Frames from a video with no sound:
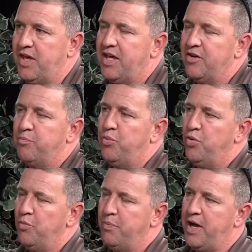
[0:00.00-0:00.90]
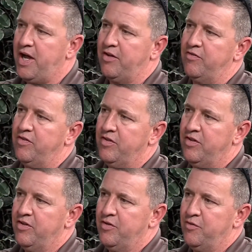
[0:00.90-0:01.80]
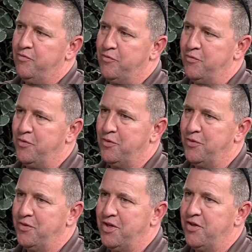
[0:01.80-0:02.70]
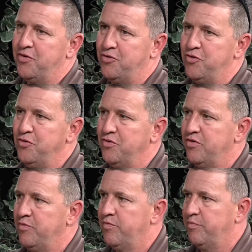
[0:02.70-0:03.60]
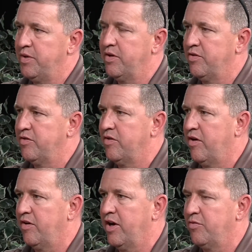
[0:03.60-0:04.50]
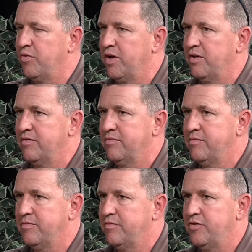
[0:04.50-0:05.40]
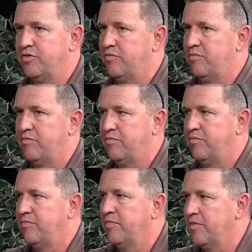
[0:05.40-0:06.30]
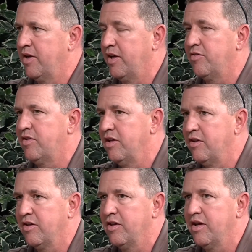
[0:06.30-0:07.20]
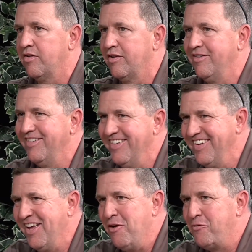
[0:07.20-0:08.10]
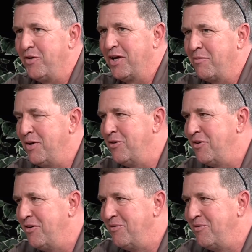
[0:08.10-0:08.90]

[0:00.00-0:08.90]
had to pull back for the other students because our guys were like, just, I guess, killing the class, for lack of a better term.